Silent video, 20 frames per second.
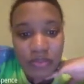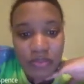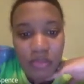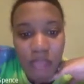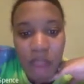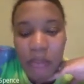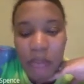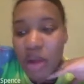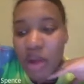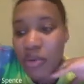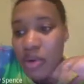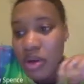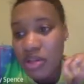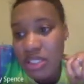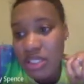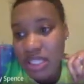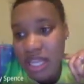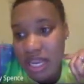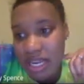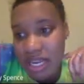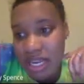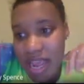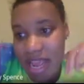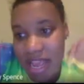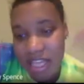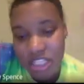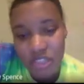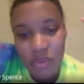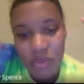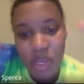But we'll study that
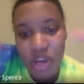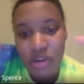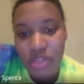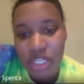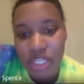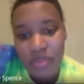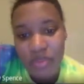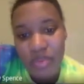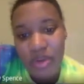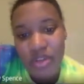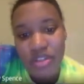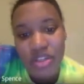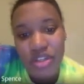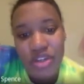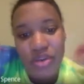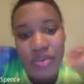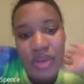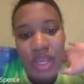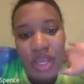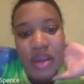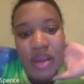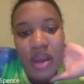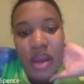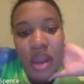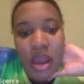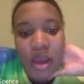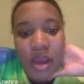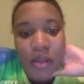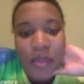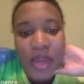as we go deeper into the week.
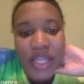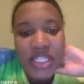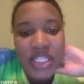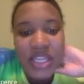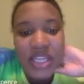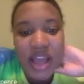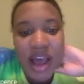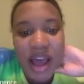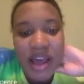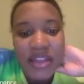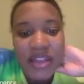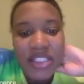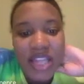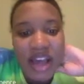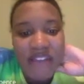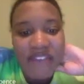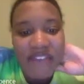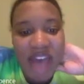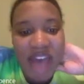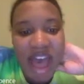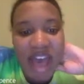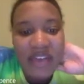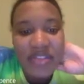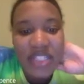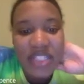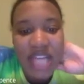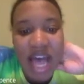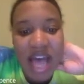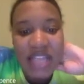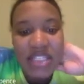Pentagons have 5
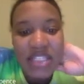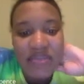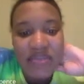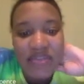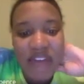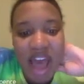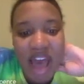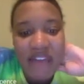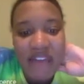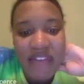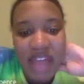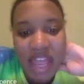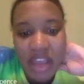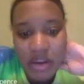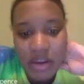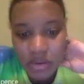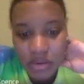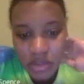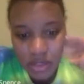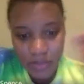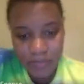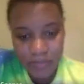sides and 5 angles.